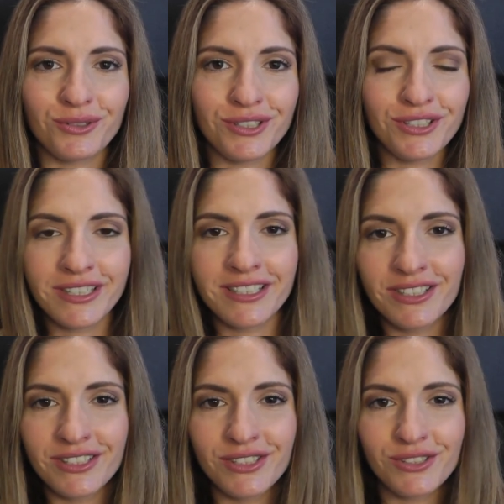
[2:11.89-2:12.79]
you
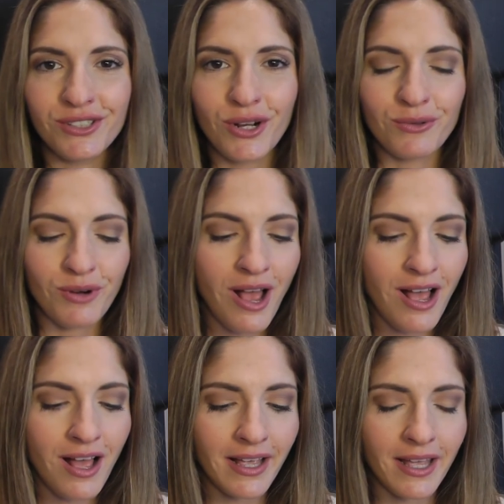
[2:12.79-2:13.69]
can do no
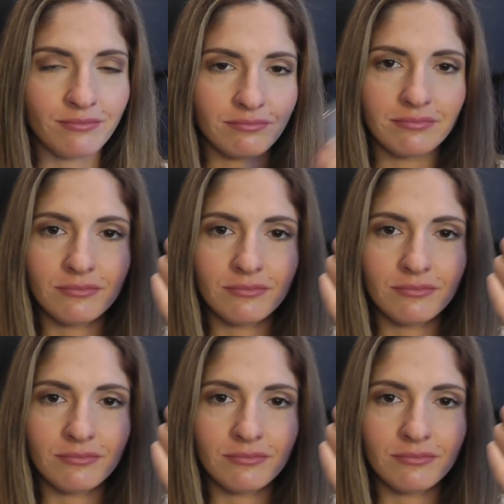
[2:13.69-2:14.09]
wrong and